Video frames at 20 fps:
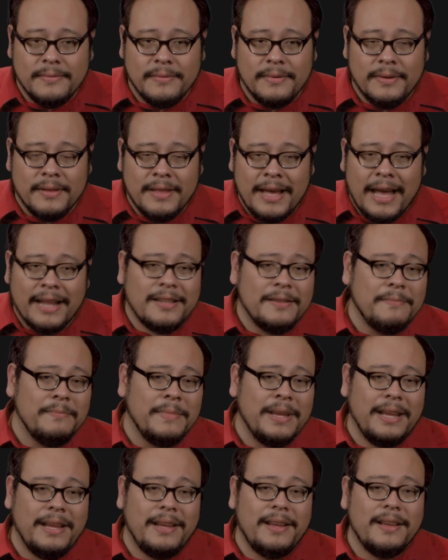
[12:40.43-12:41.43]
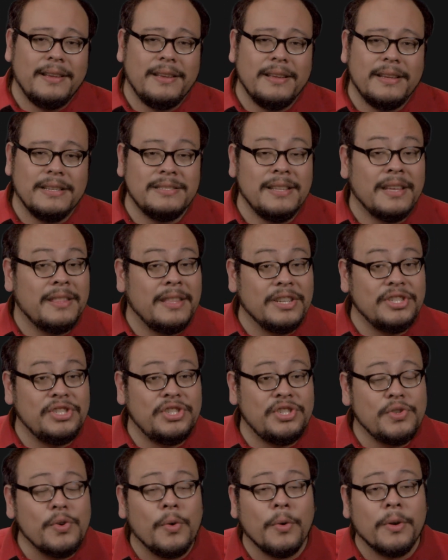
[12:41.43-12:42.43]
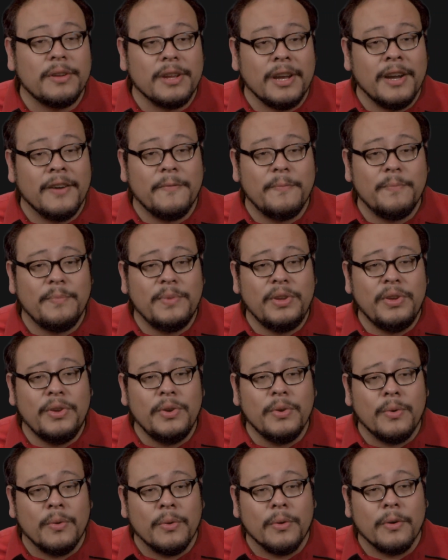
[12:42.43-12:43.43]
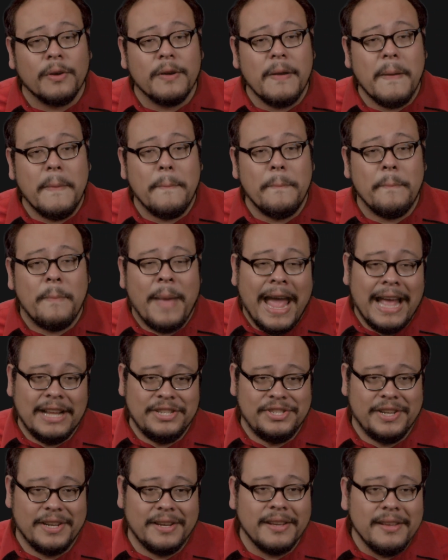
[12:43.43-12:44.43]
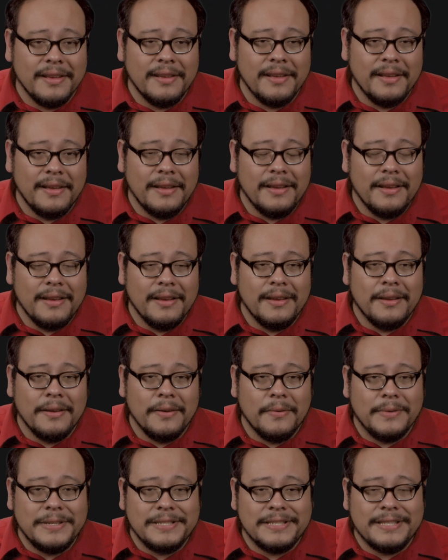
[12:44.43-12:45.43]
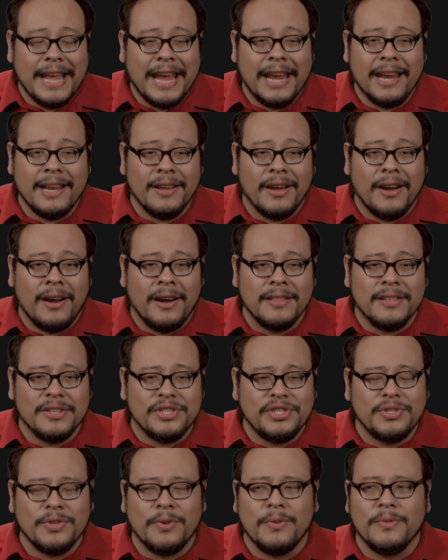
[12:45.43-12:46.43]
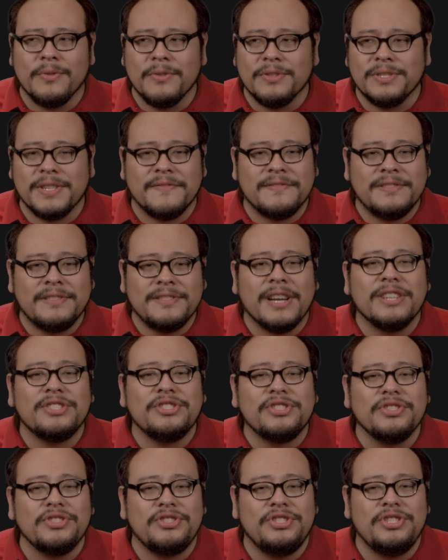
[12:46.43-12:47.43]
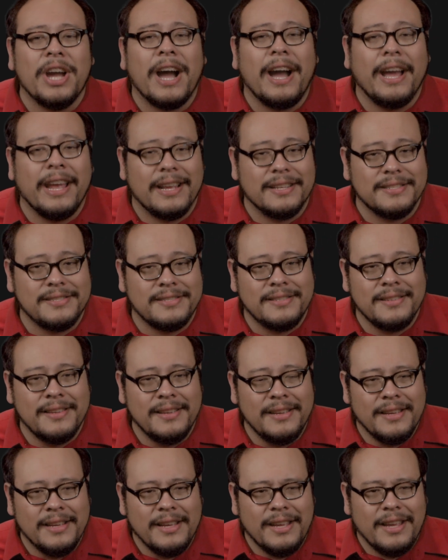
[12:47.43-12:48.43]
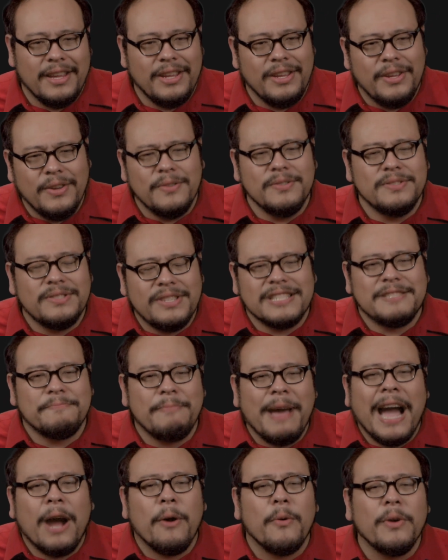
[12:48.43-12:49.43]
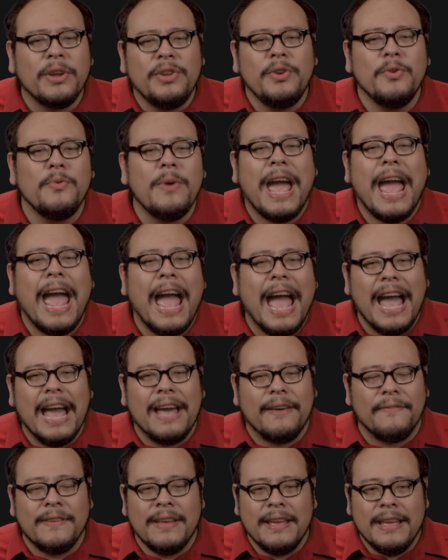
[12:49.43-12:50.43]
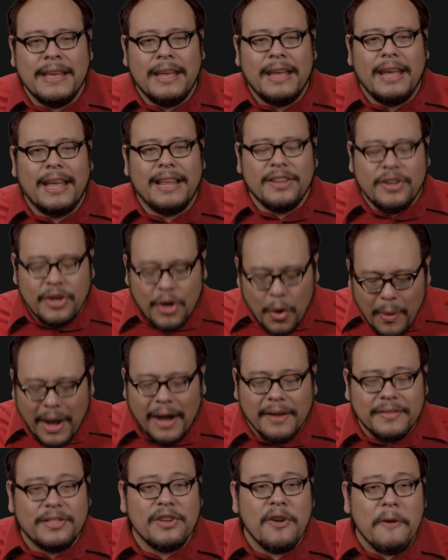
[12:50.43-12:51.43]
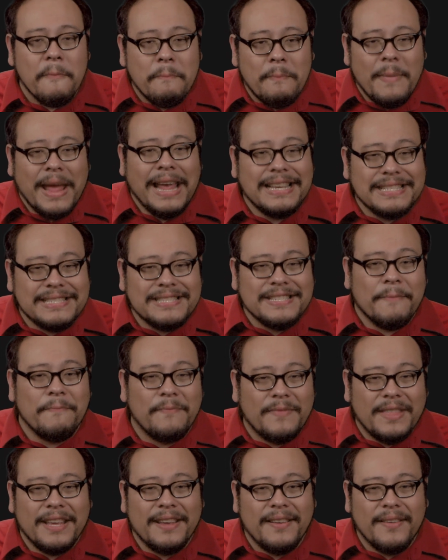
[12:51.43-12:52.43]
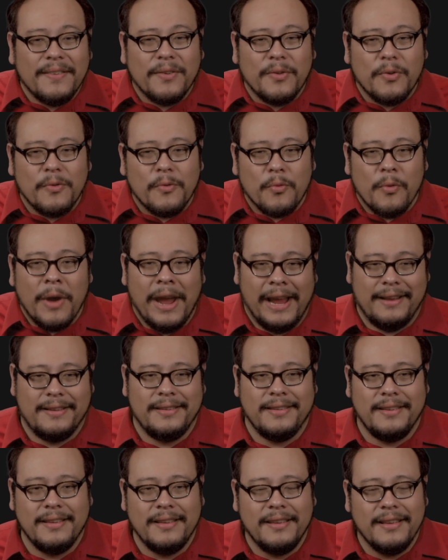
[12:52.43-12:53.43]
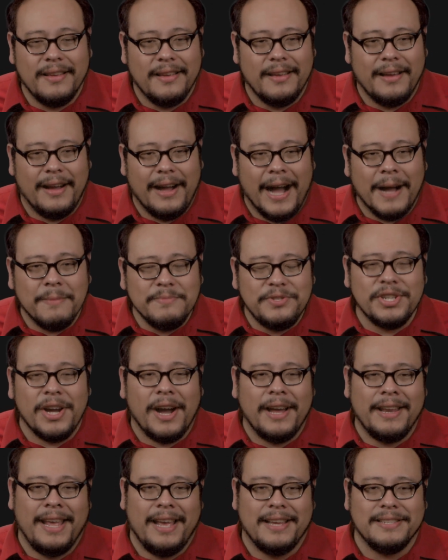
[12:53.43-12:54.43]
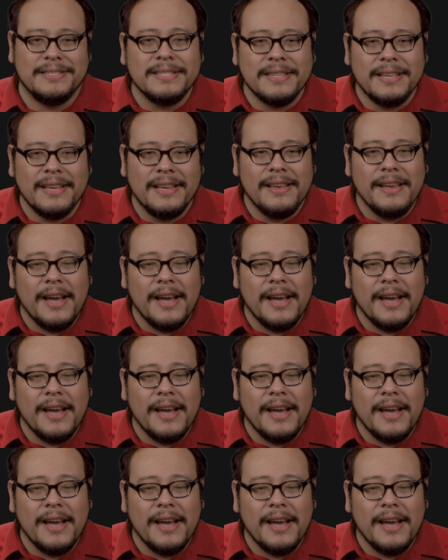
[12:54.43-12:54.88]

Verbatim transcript: Well, that to me is nothing short of pure magic. We stand on the shoulders of such giants. Use this power you have and go out there and make something great. I'm John Hess.